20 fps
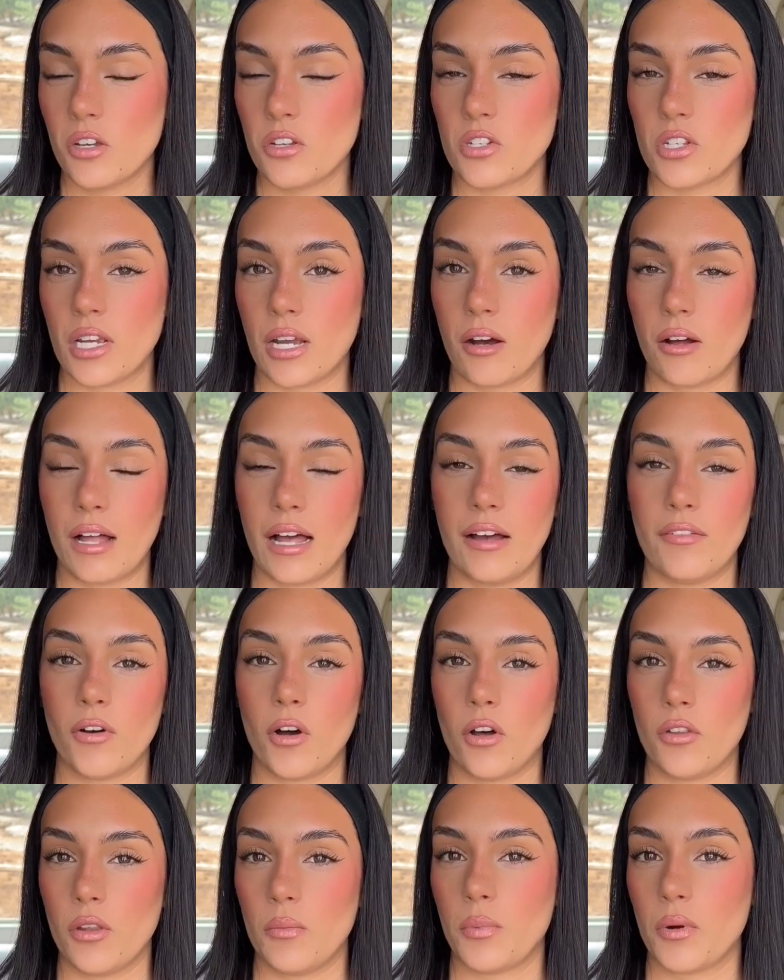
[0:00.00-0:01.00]
So yeah, I'll have
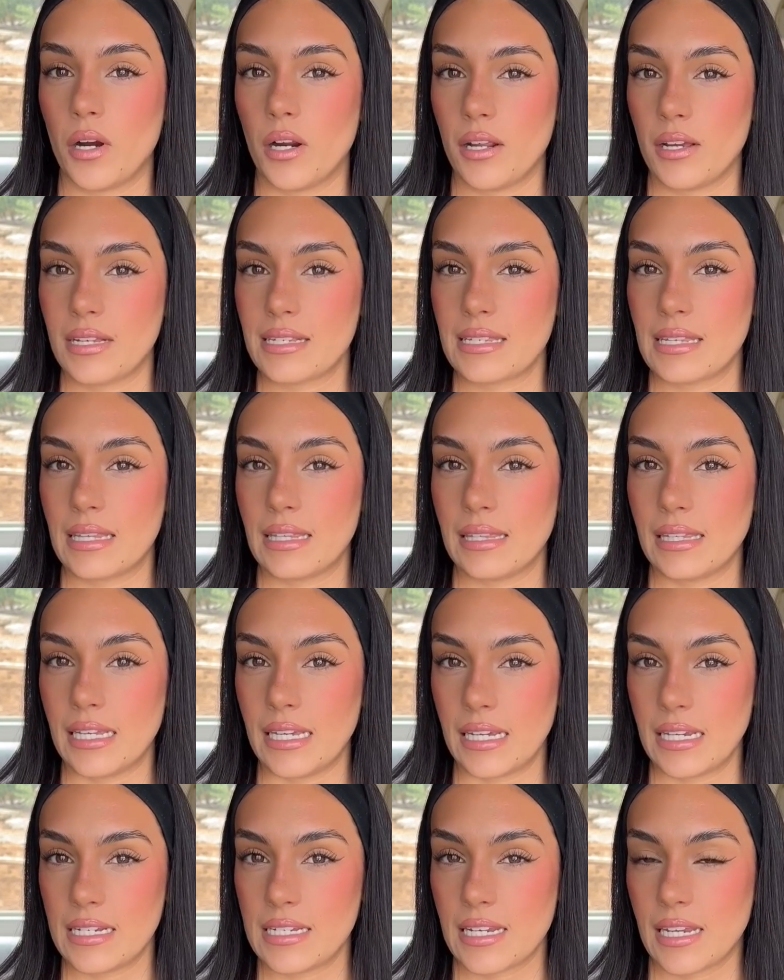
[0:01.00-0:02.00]
all the products
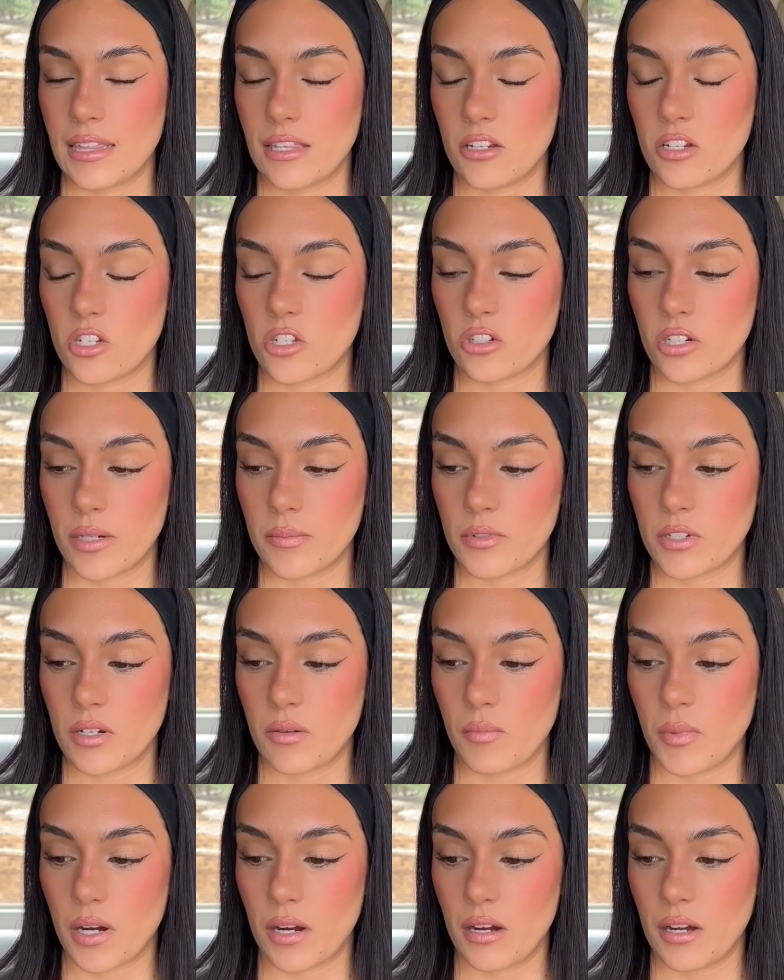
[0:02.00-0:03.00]
linked in the
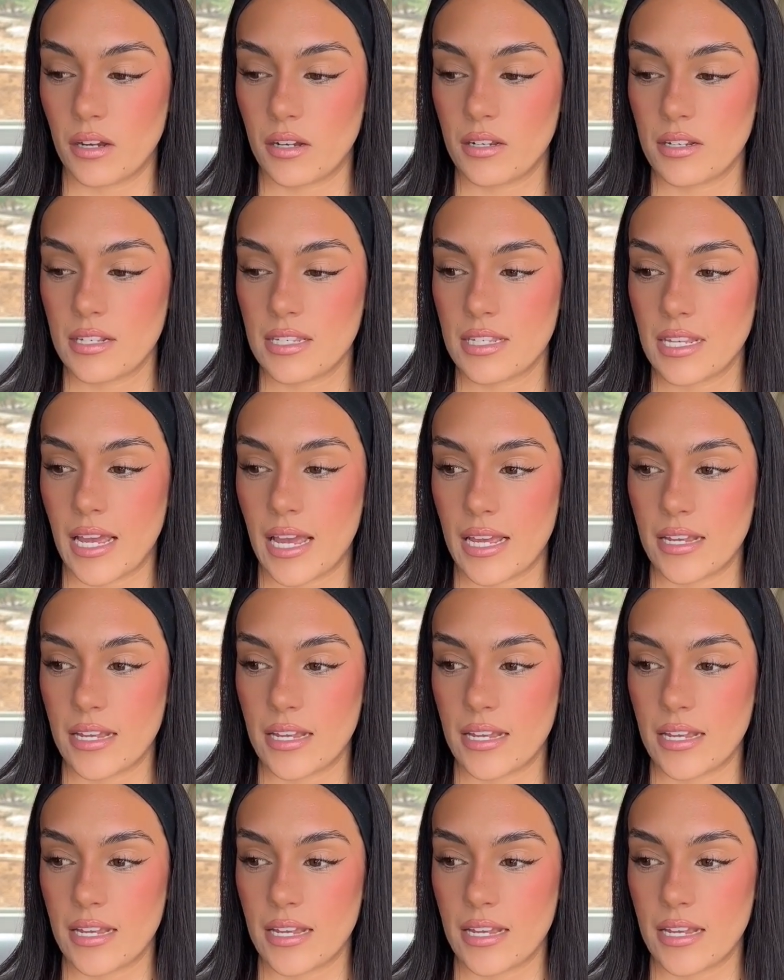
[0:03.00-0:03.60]
description box